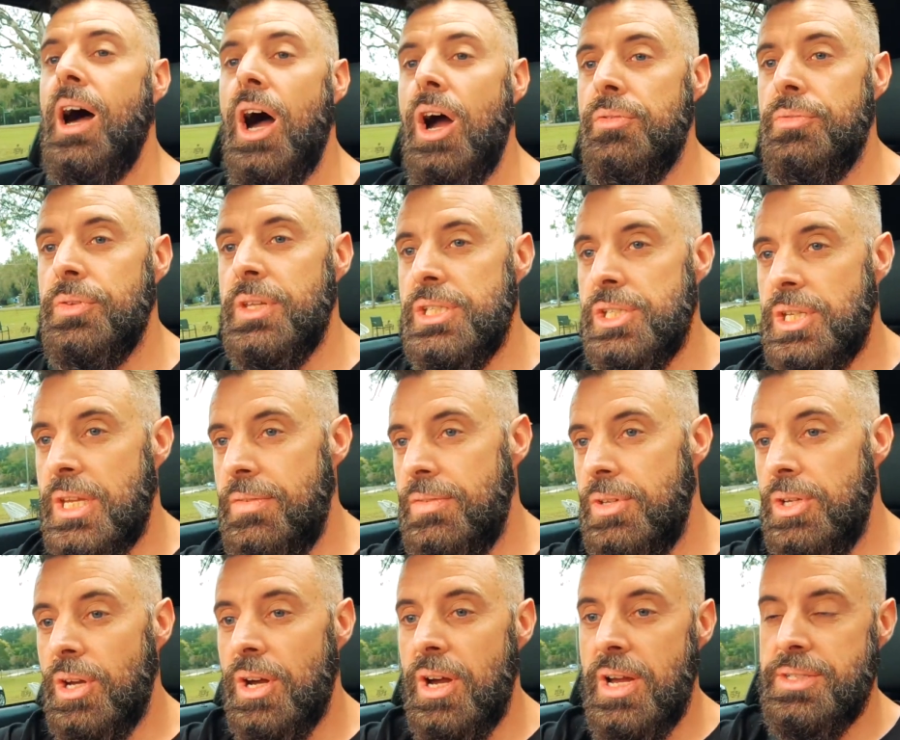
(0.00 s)
Hopefully it's
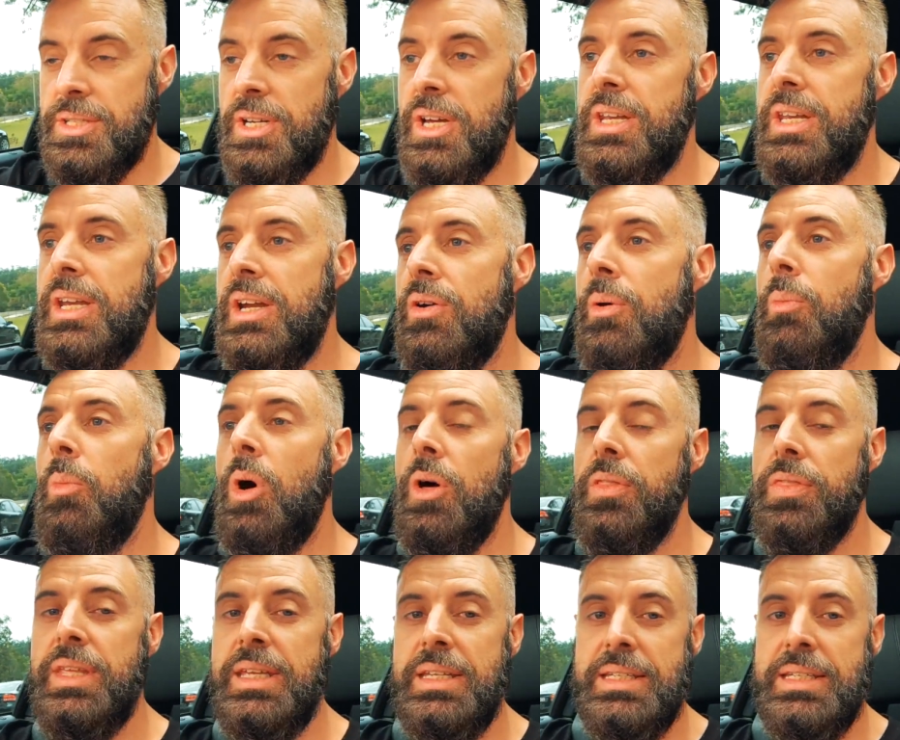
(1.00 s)
given you guys an idea on what